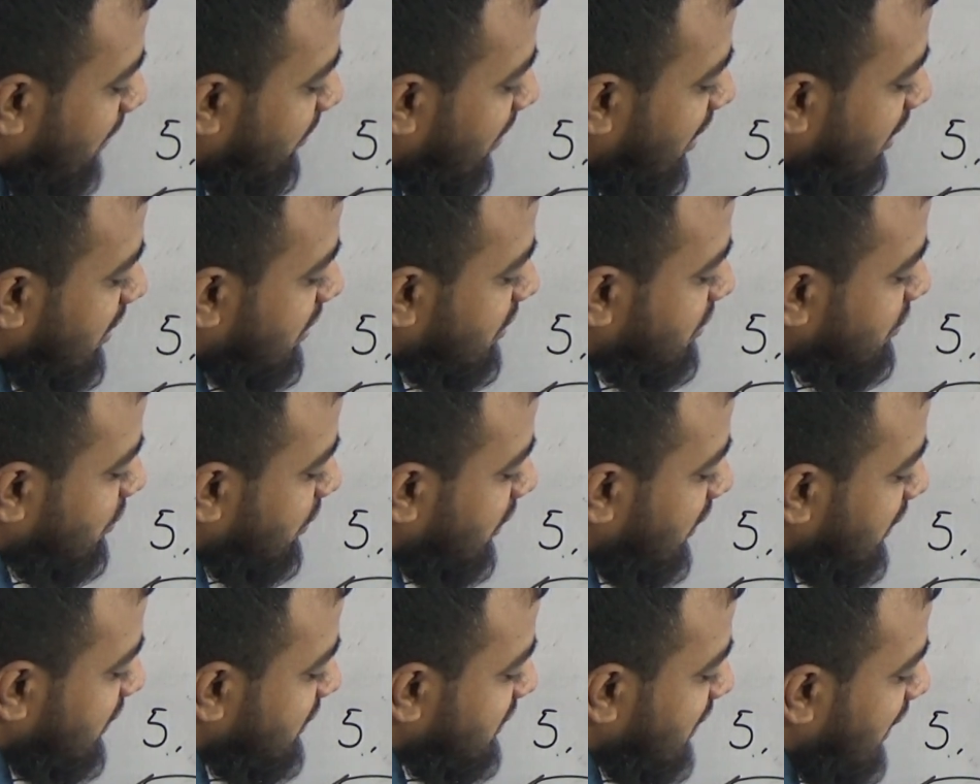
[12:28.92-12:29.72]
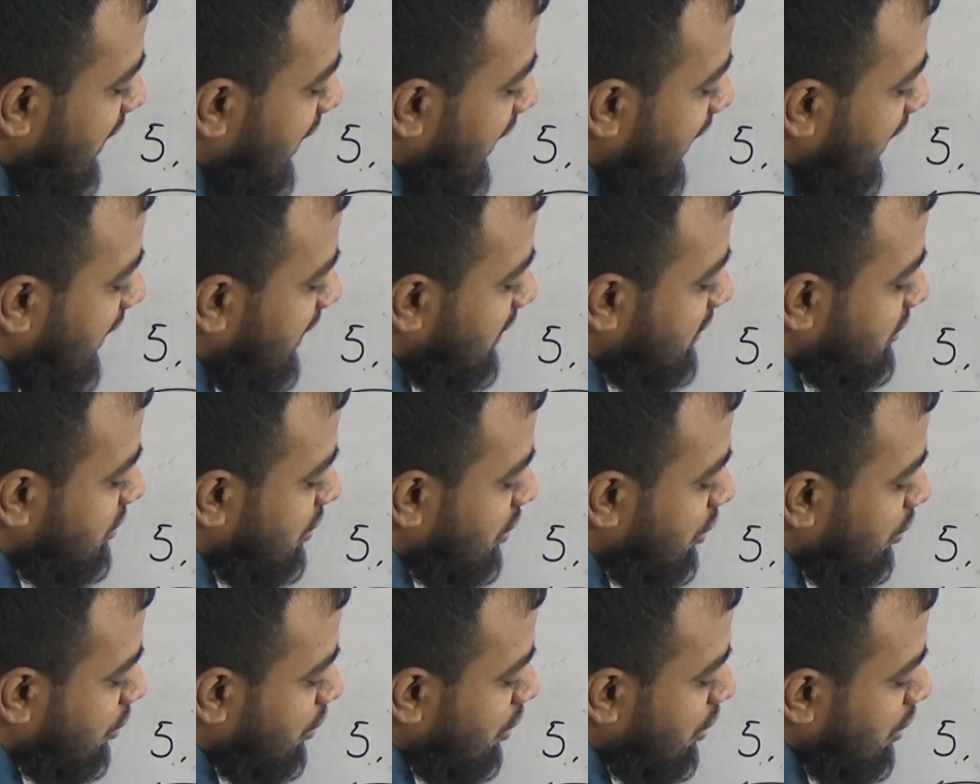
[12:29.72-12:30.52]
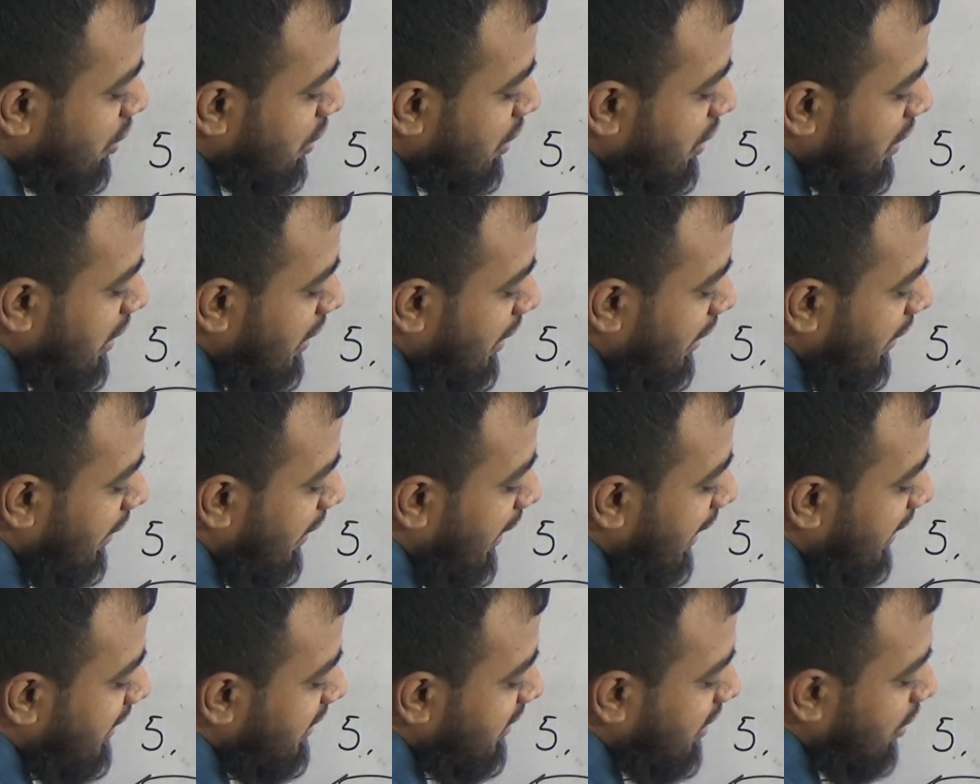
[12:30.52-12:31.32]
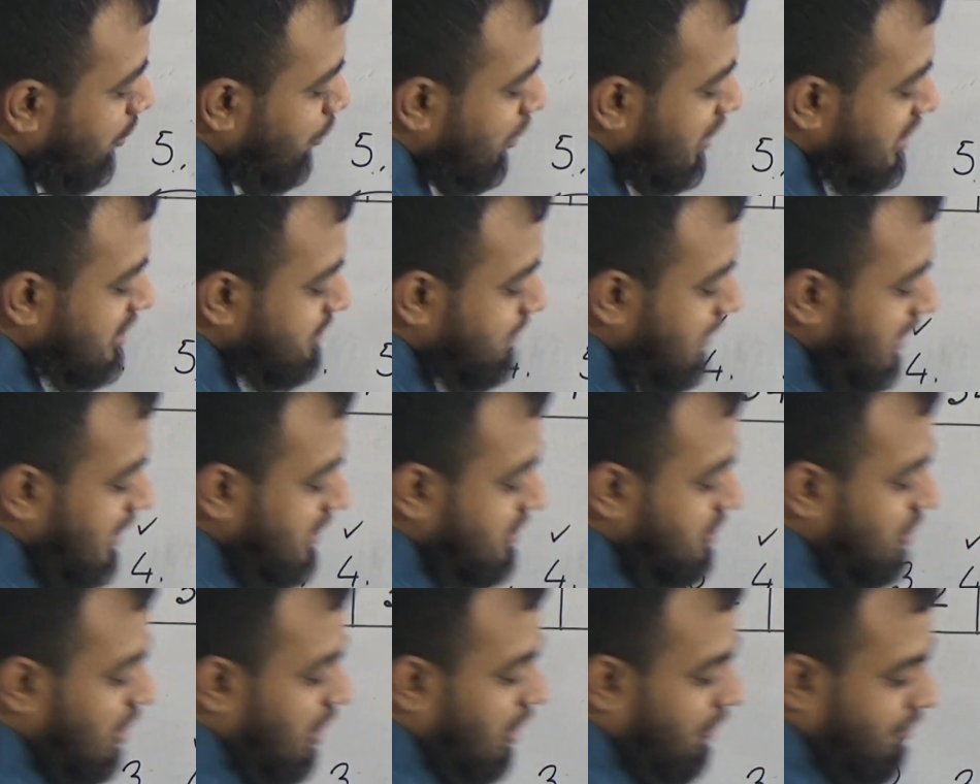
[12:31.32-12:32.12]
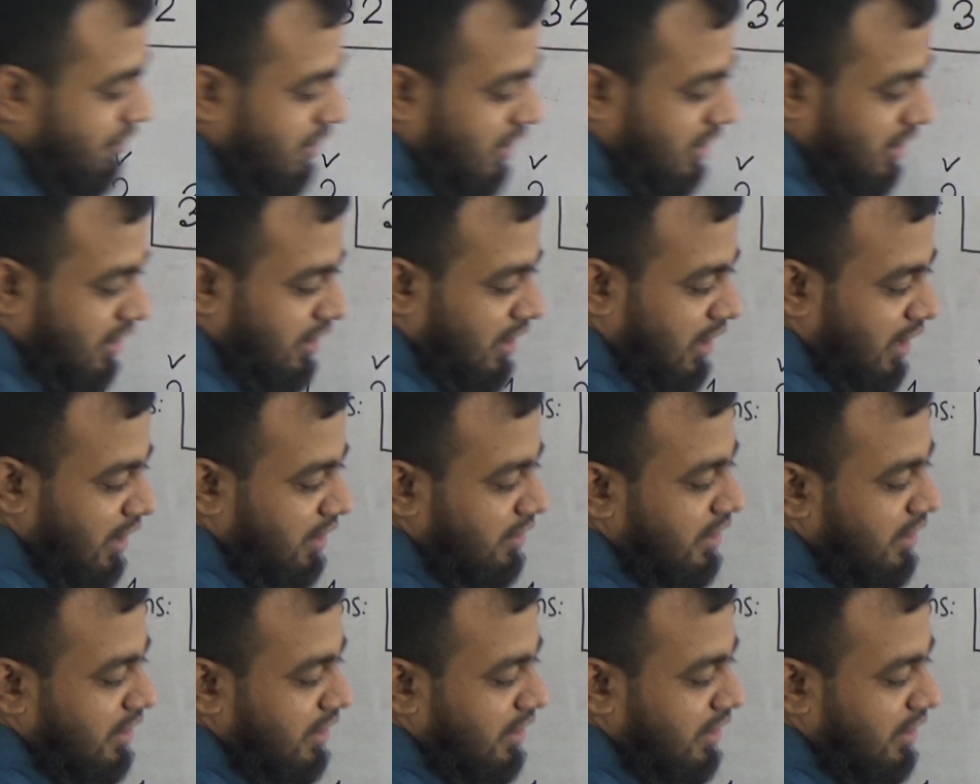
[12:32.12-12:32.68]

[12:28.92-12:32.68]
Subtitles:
my dear students, and look, 9 in the ones place of 39.